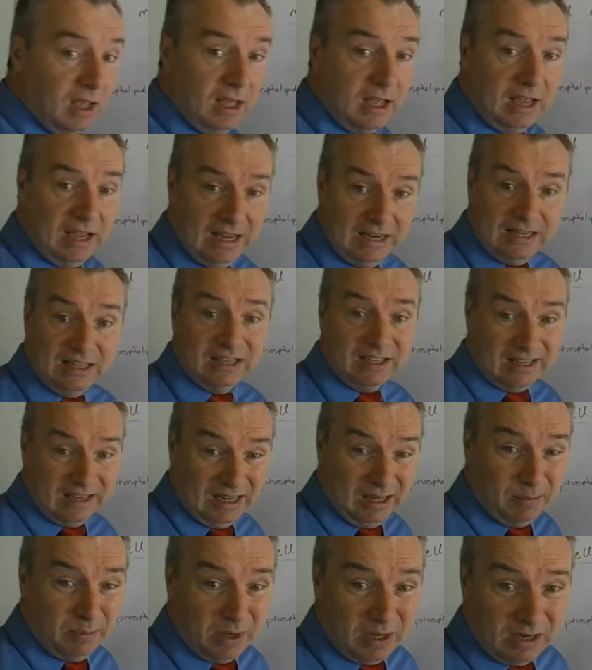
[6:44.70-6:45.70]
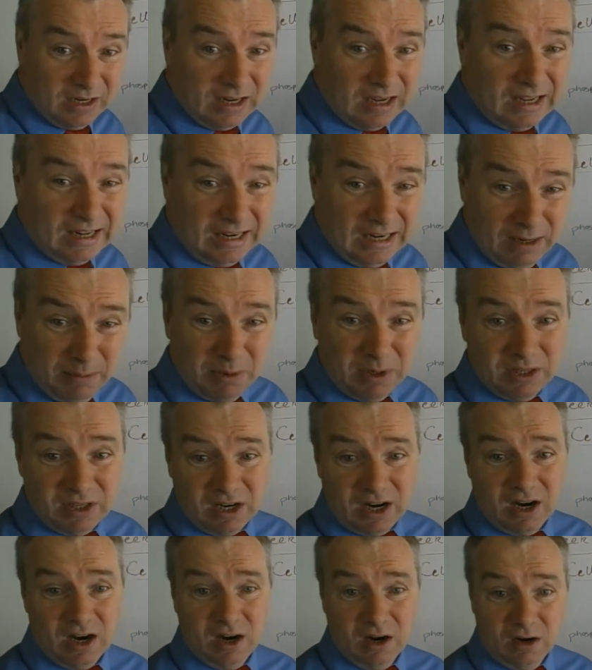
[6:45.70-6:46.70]
it is a lipid, and lipids
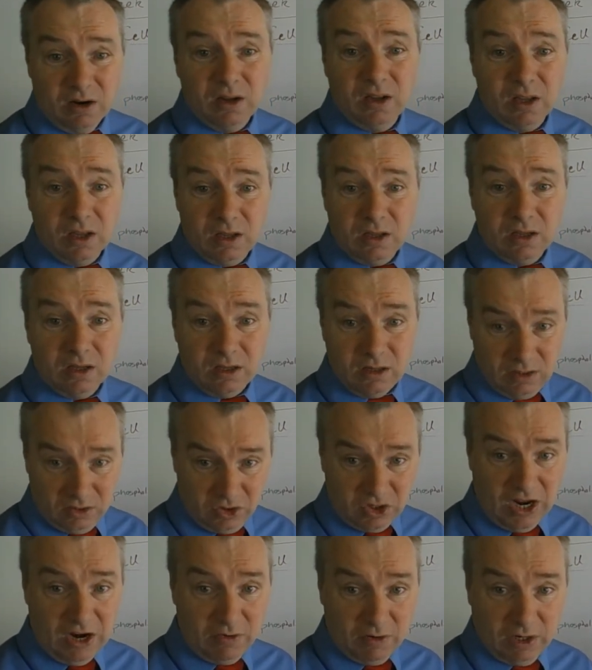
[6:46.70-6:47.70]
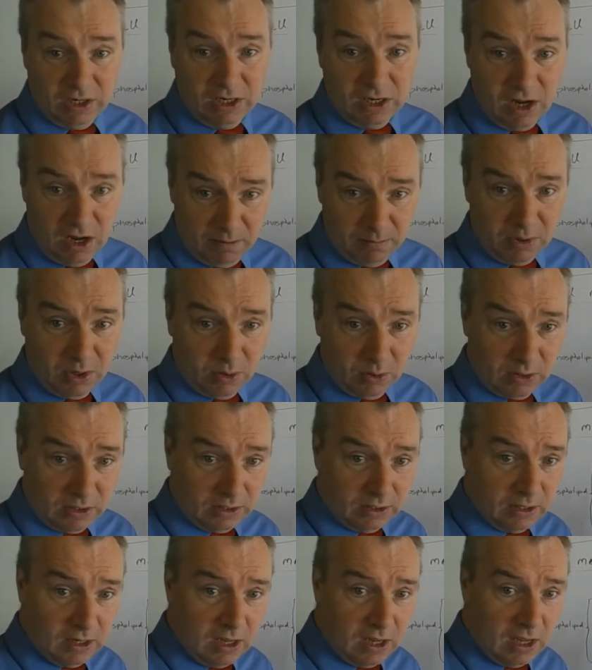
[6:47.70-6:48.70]
are generally non-polar
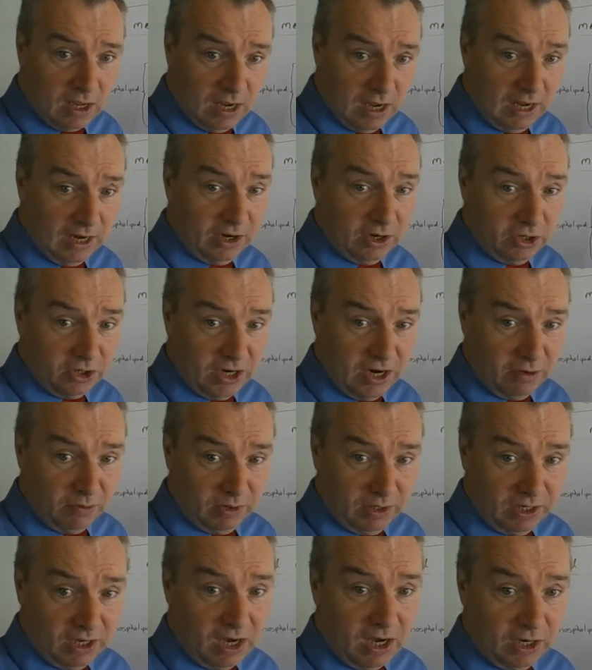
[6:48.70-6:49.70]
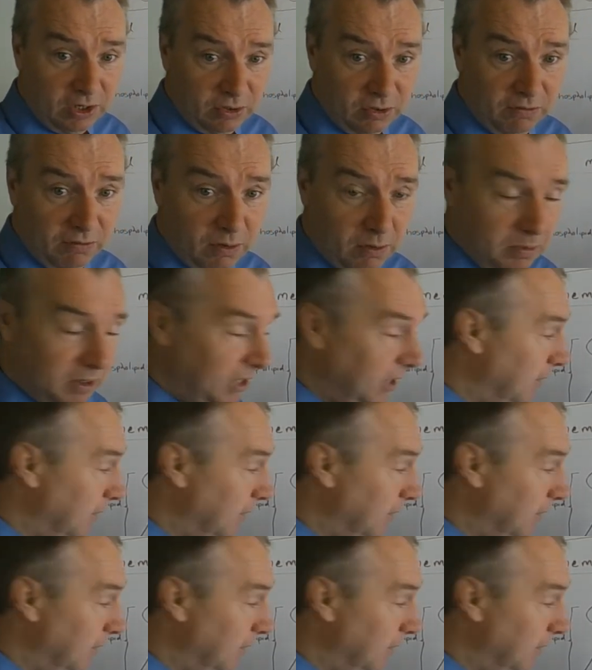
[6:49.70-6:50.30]
and they're generally hydrophobic.